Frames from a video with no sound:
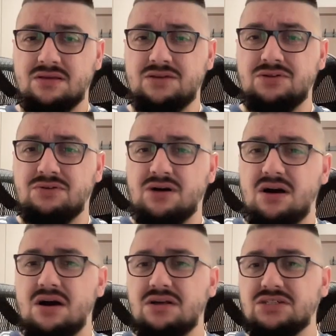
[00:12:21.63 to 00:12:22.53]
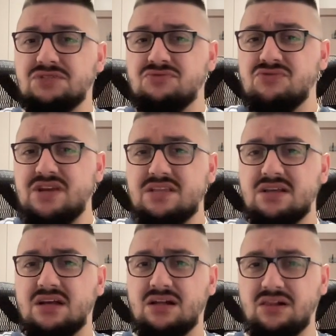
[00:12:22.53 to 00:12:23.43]
You know, us
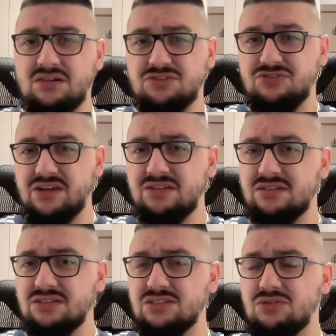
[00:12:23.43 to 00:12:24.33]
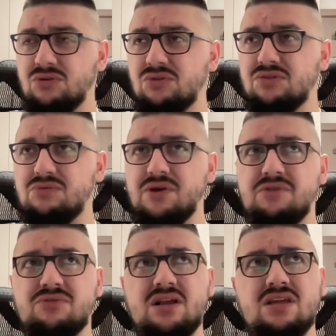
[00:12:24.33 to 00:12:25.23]
retail traders, all that we're
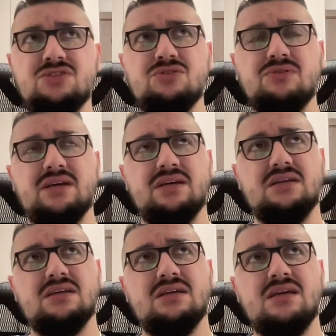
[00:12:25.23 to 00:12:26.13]
really doing